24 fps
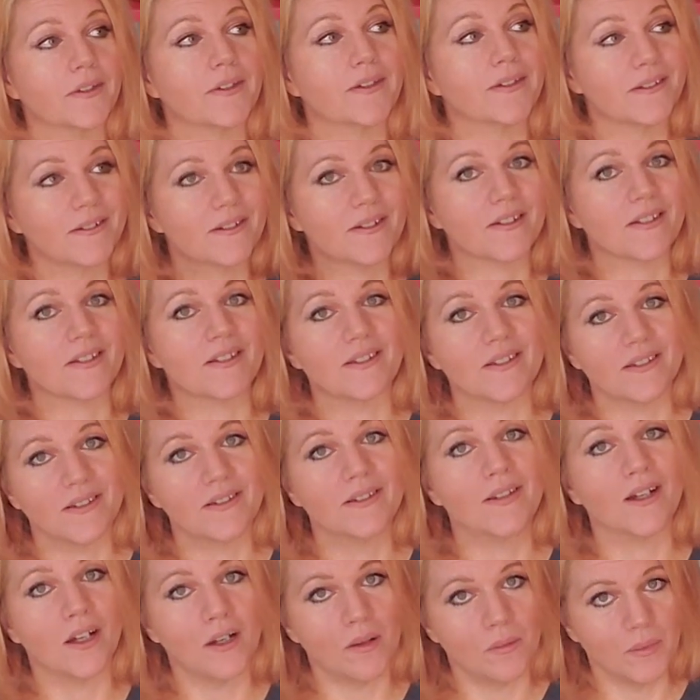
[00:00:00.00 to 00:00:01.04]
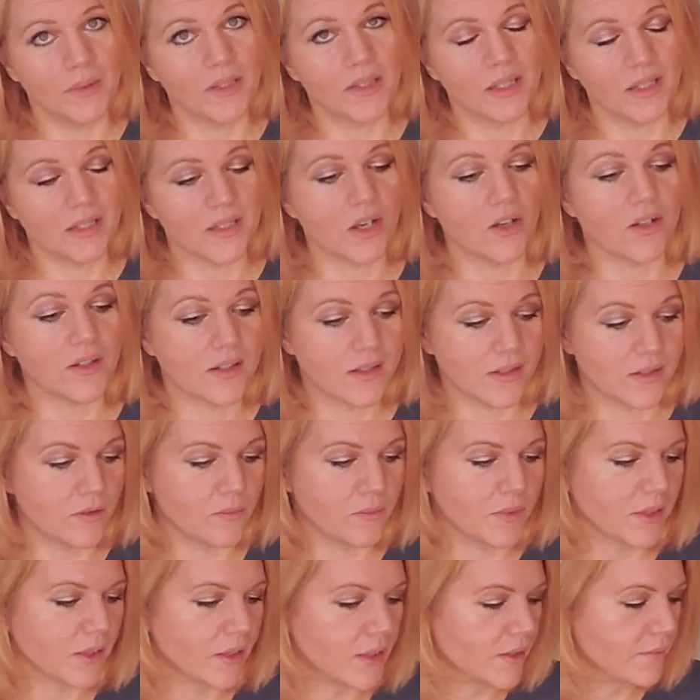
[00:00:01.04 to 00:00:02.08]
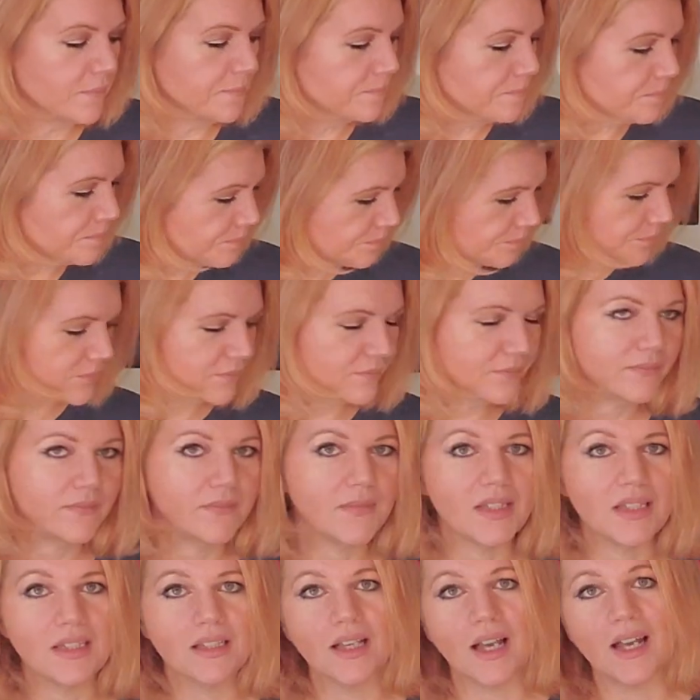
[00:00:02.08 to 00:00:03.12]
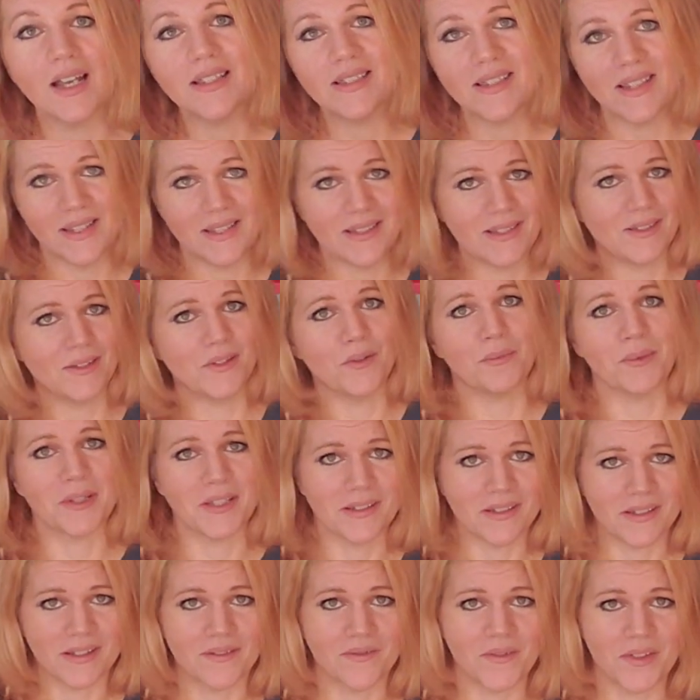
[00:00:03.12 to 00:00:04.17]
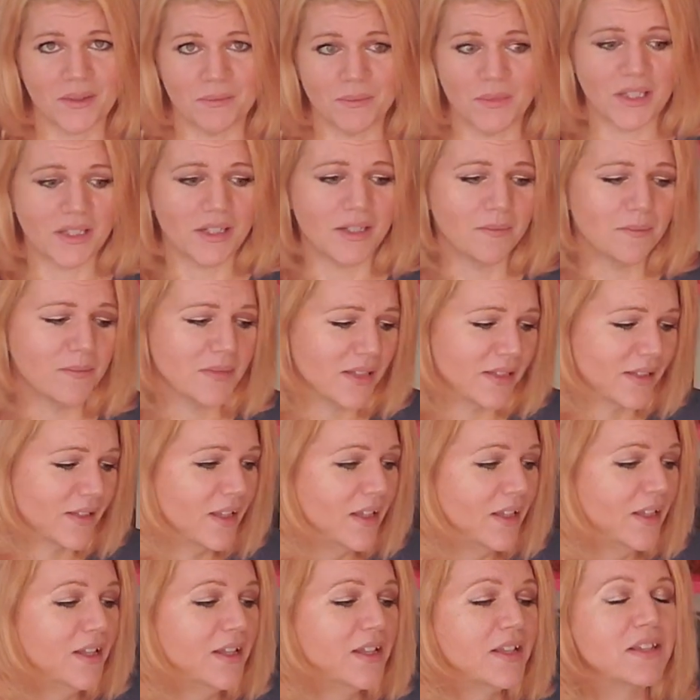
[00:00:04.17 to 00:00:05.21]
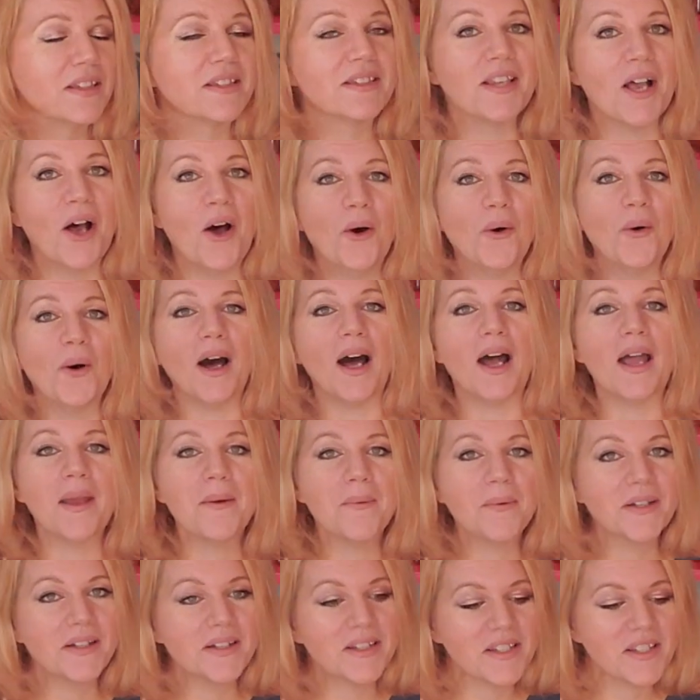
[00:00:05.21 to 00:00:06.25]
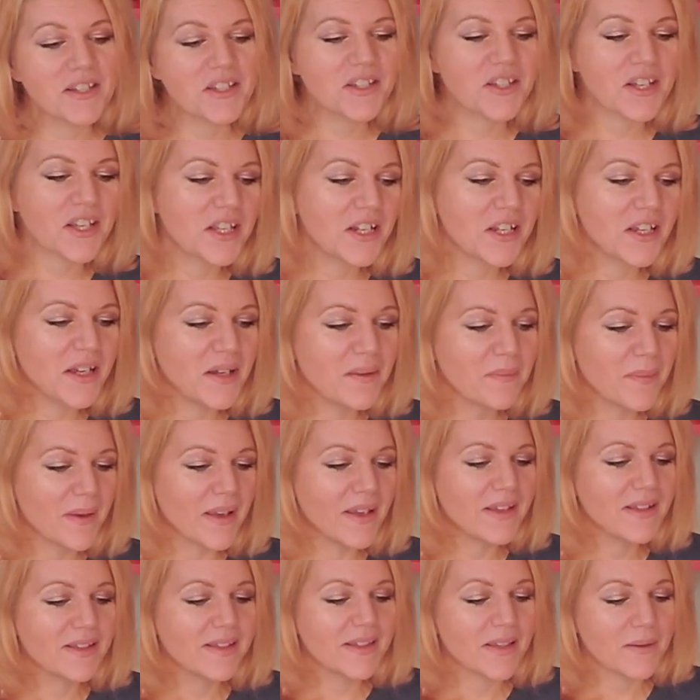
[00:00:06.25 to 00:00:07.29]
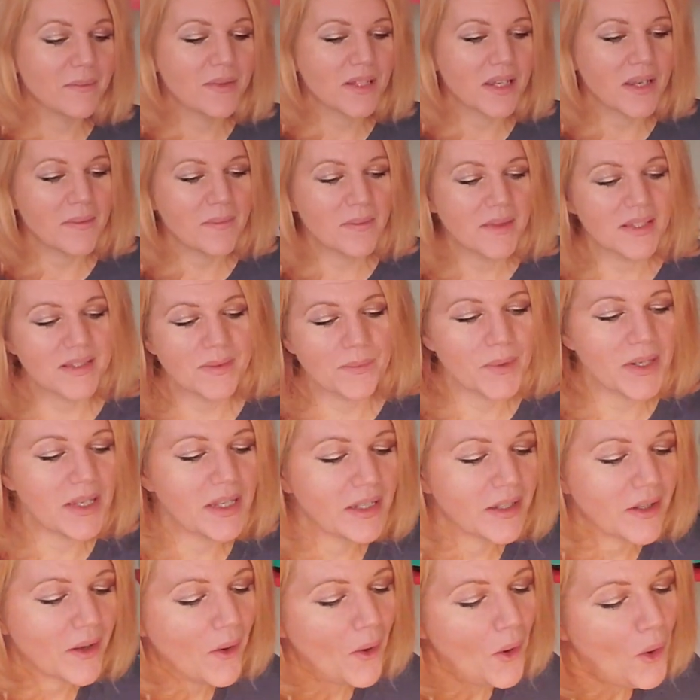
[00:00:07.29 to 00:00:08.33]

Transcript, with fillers: They're just dumb and they talk stupidly. I say stupid stuff sometimes. So I'm going to shut up, and sometime this week